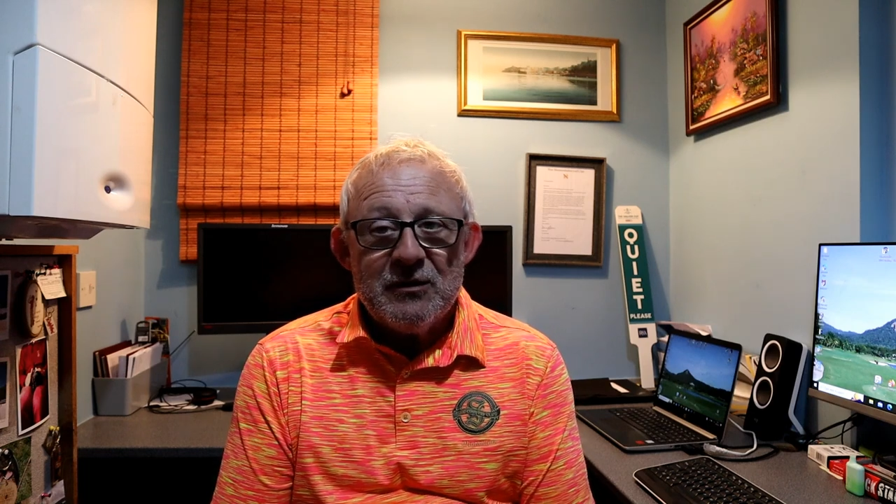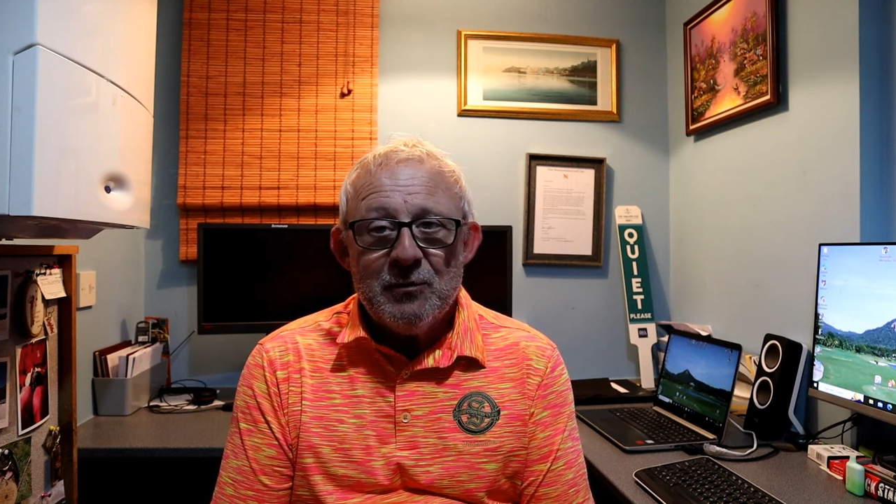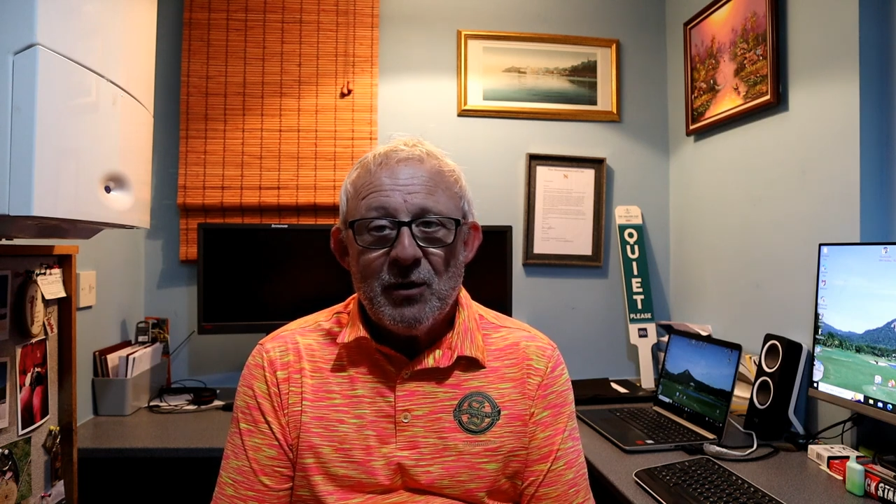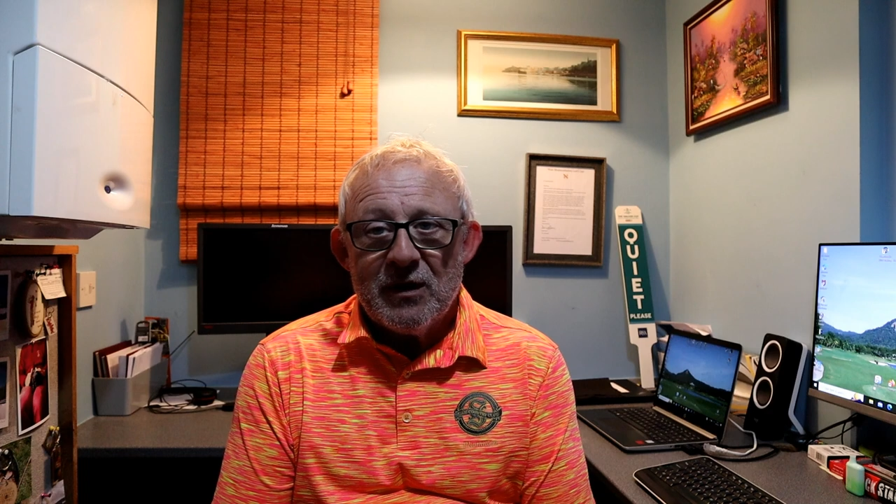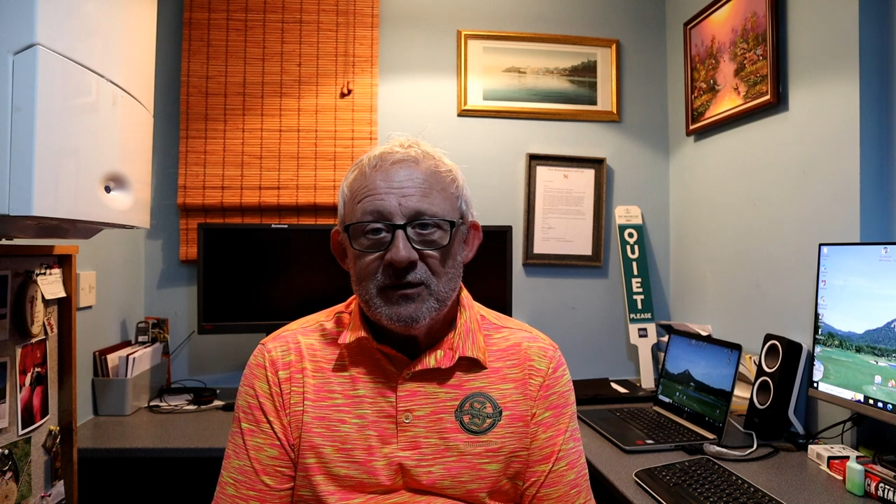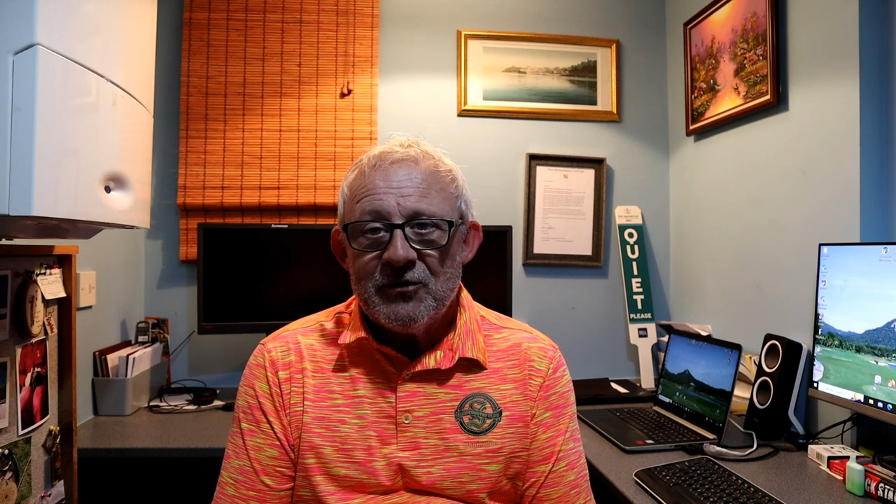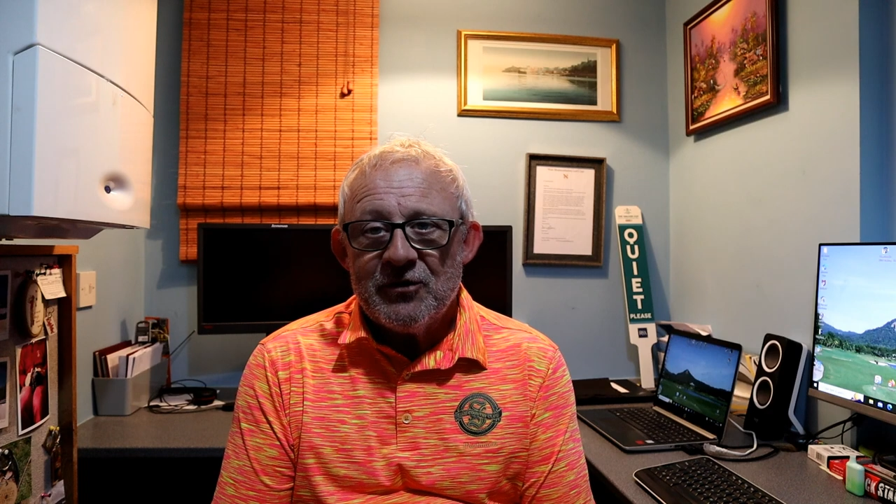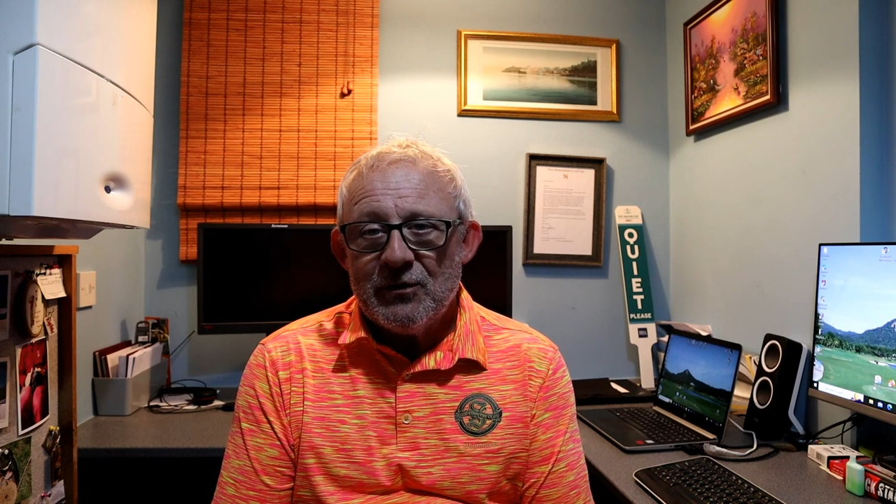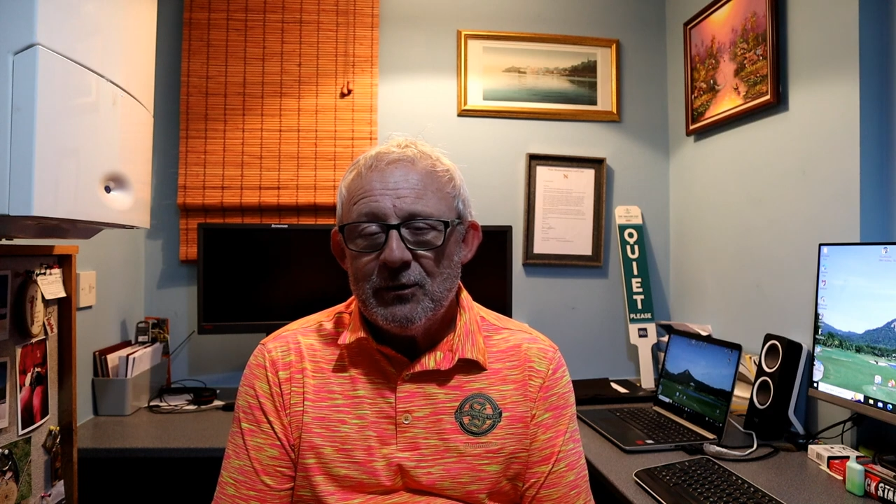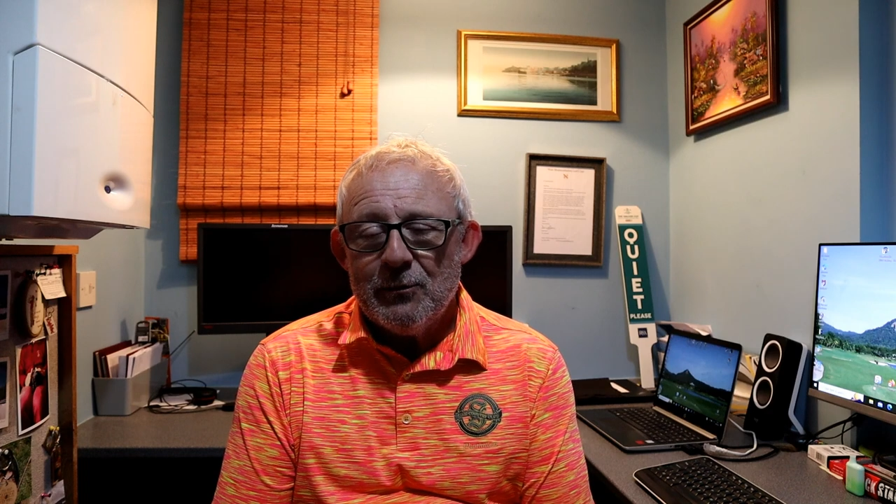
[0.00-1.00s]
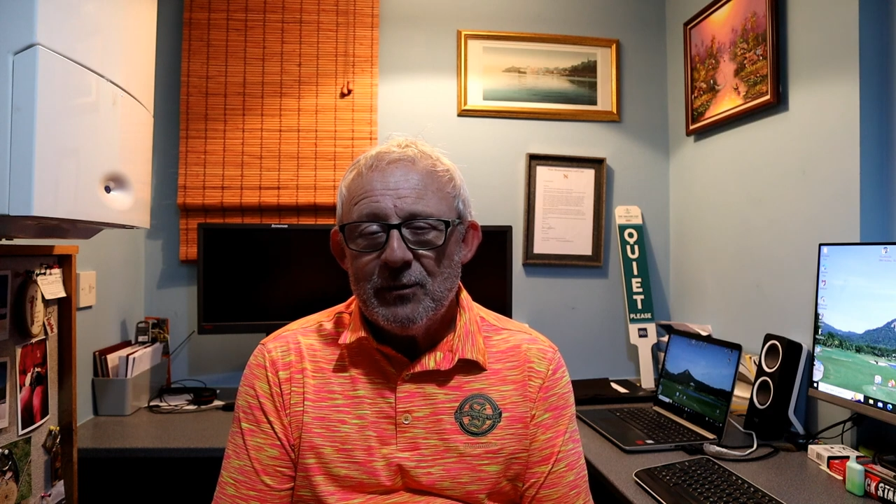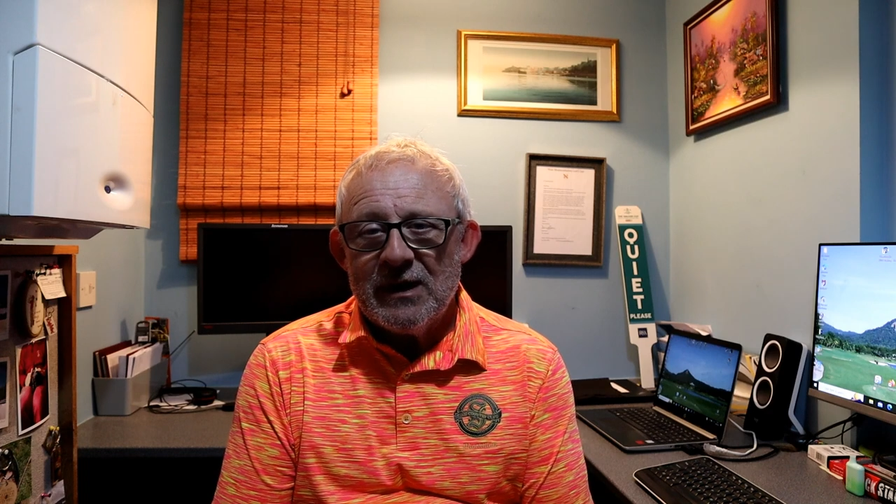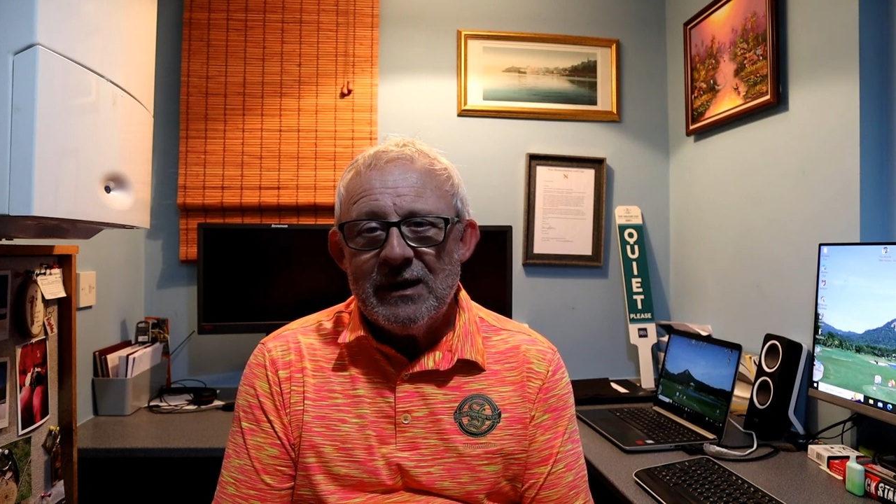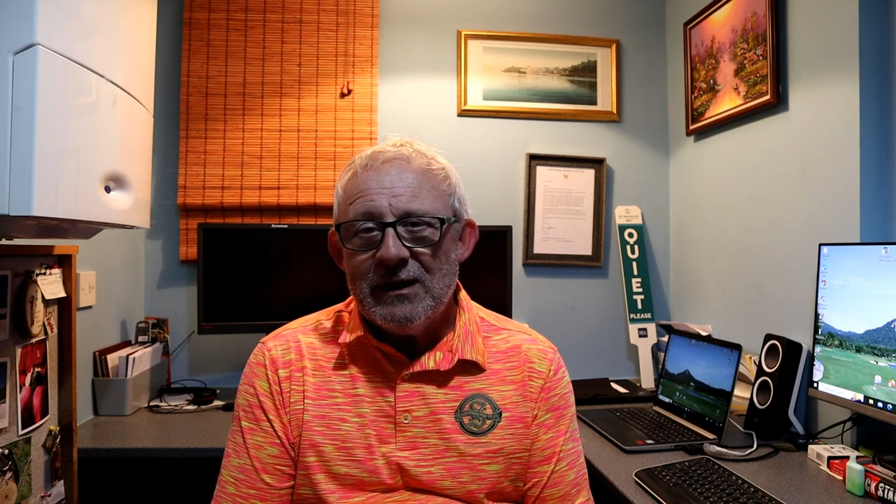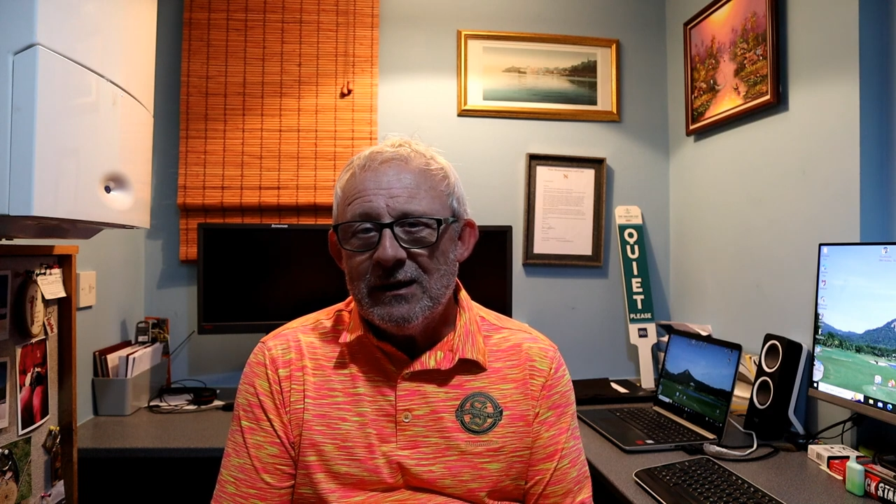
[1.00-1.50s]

you might disagree with me.